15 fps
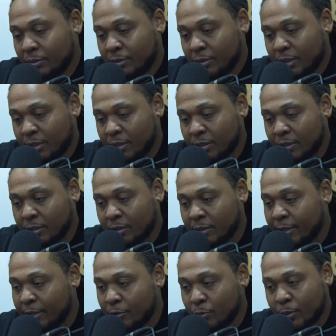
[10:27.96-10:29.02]
And I
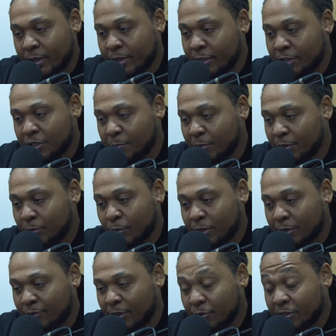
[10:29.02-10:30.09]
hear the way they spin or
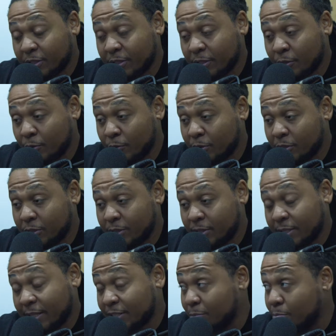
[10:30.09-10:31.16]
whatever. I was like, yo, these niggas
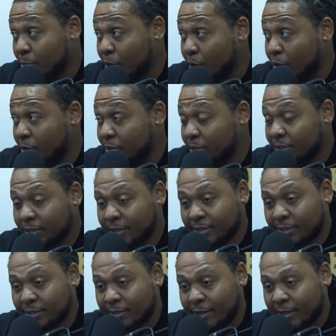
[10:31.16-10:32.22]
got some balls. These niggas
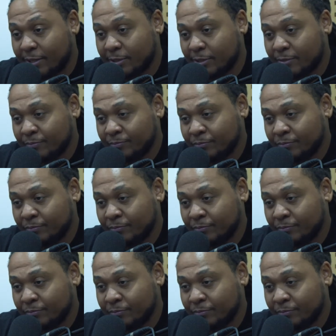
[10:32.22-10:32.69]
is nice.